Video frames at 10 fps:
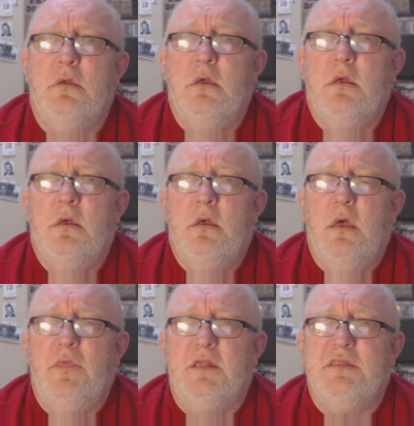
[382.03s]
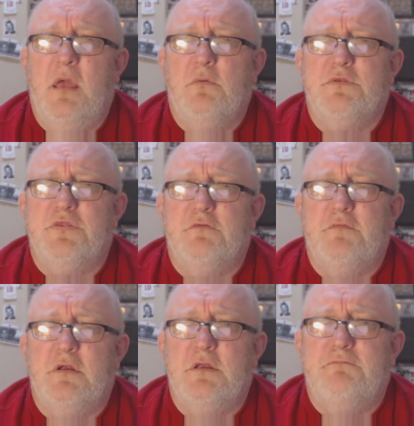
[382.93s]
I think that was the
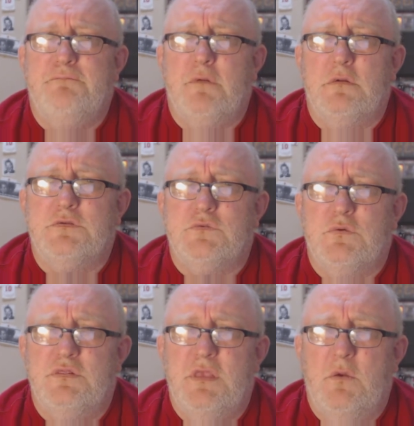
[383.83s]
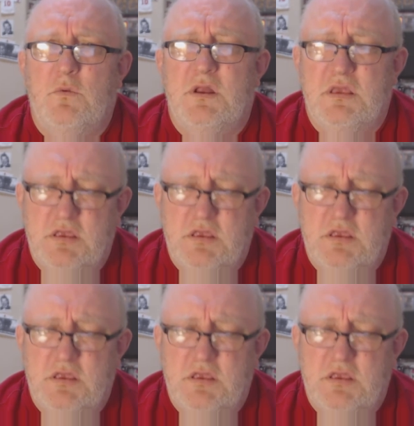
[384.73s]
very first one that went